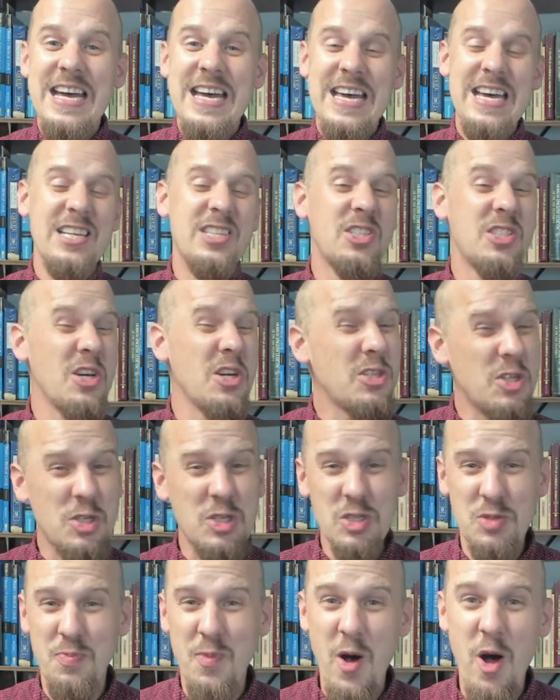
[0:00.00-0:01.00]
It's such a
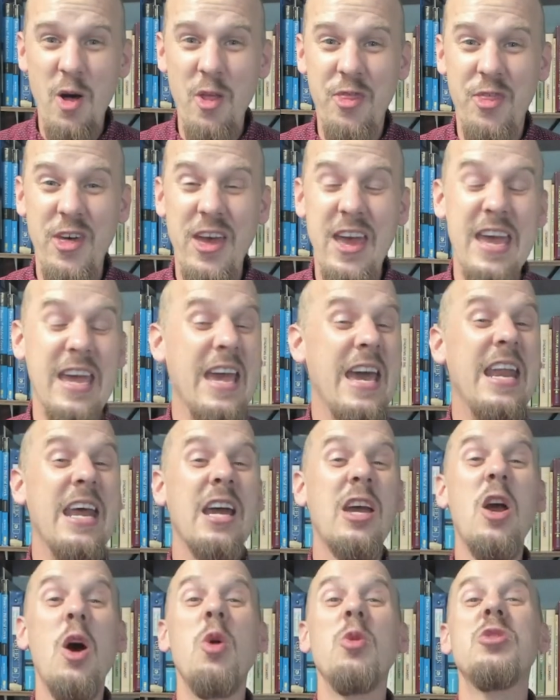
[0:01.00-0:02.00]
small thing, and
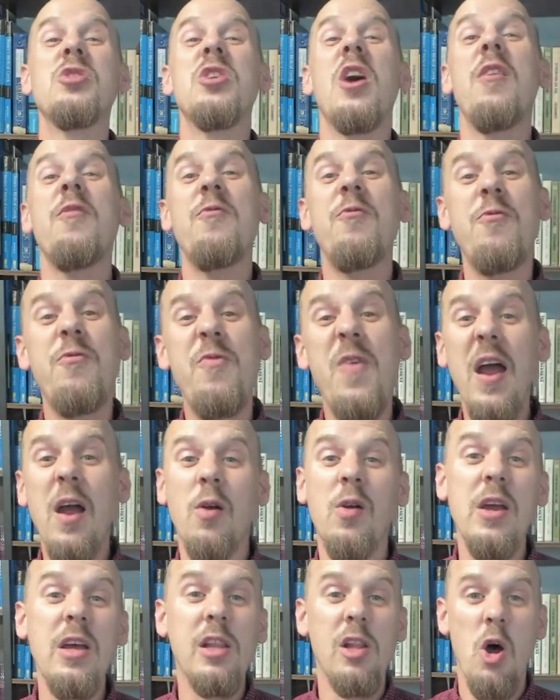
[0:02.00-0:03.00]
it goes a
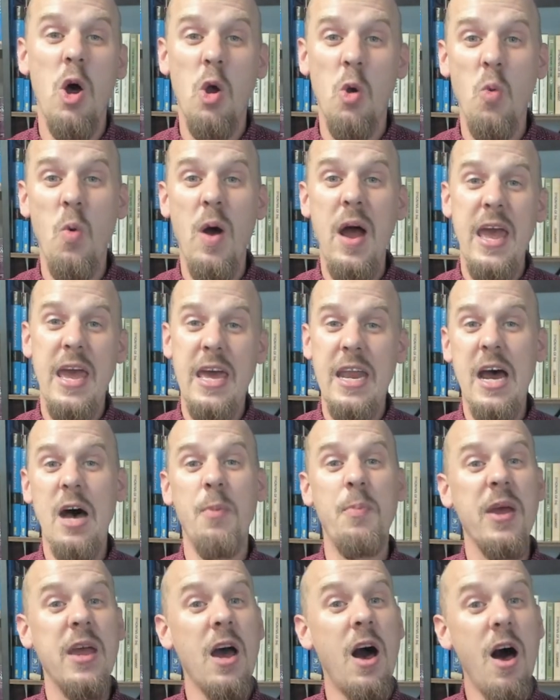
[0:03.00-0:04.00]
very long way in
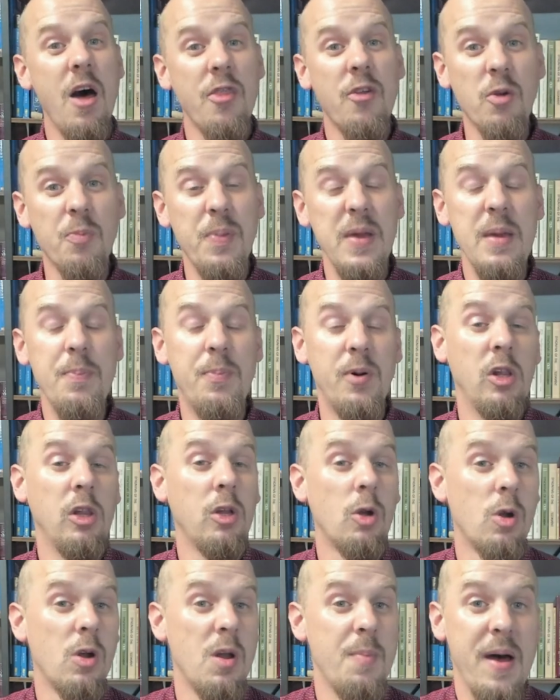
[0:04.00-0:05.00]
helping other people
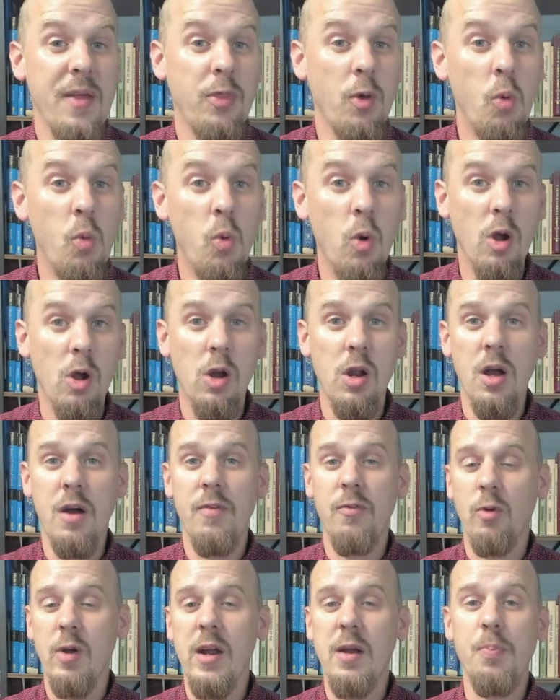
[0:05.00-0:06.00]
learn about the work
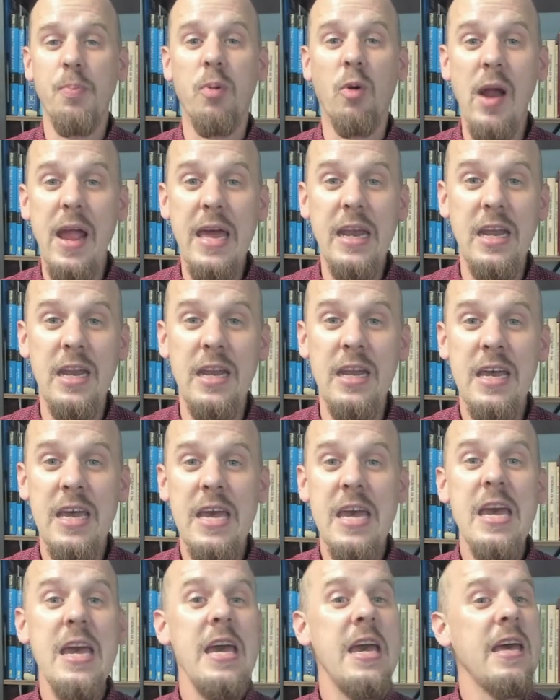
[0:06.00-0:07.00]
of Rick Brannan
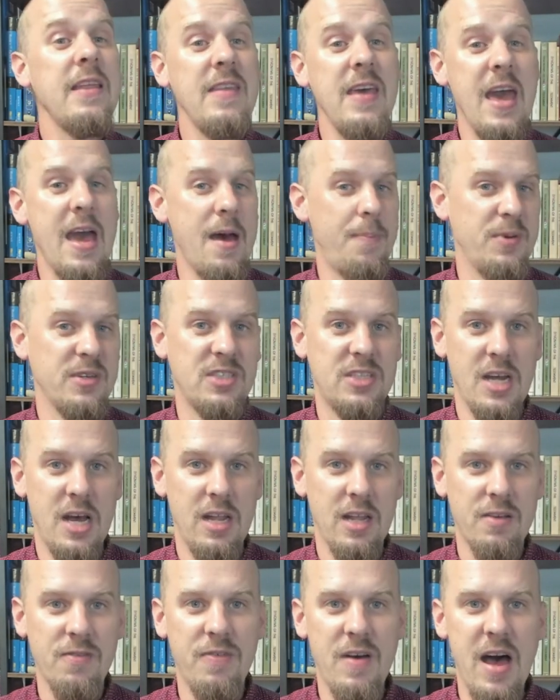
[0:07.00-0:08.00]
in the
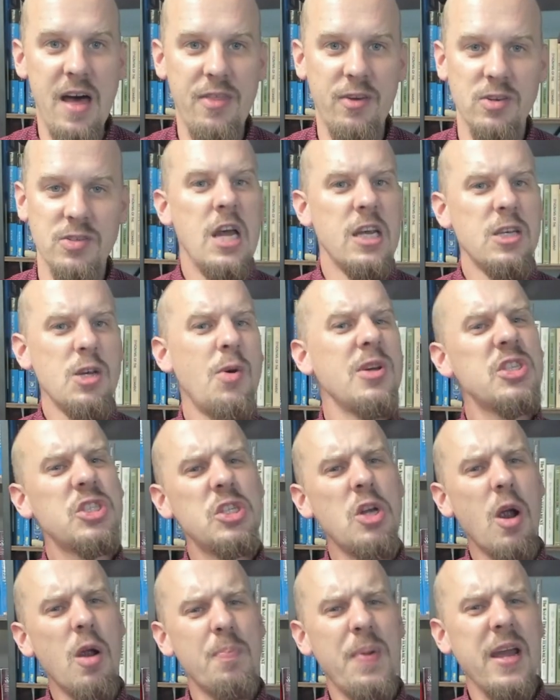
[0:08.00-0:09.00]
Apostolic Fathers. So I'll
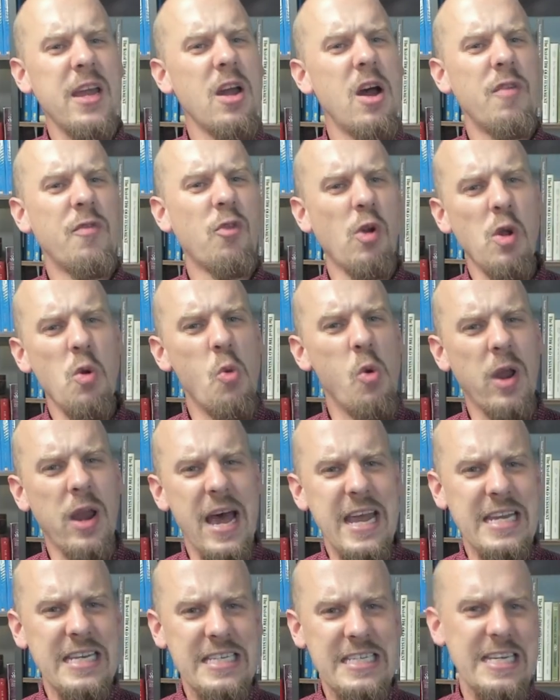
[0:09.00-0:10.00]
start by covering what
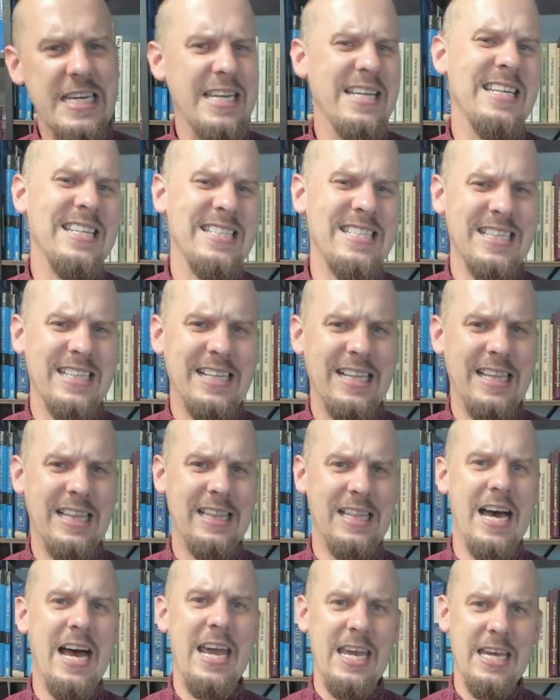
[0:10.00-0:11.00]
I didn't
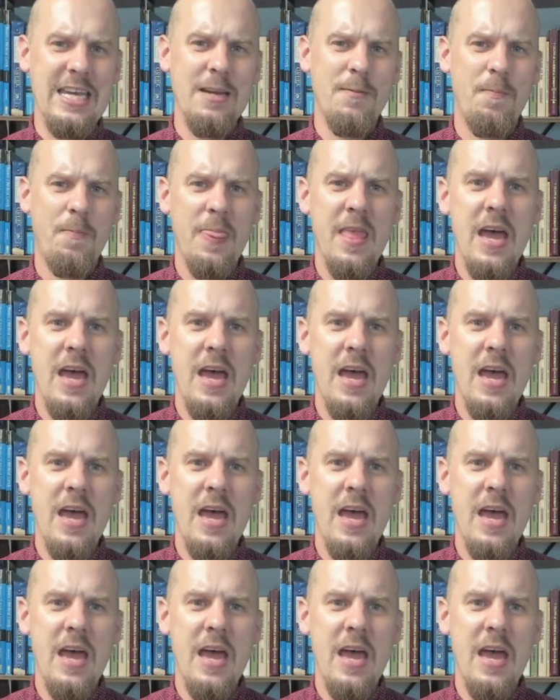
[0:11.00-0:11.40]
like.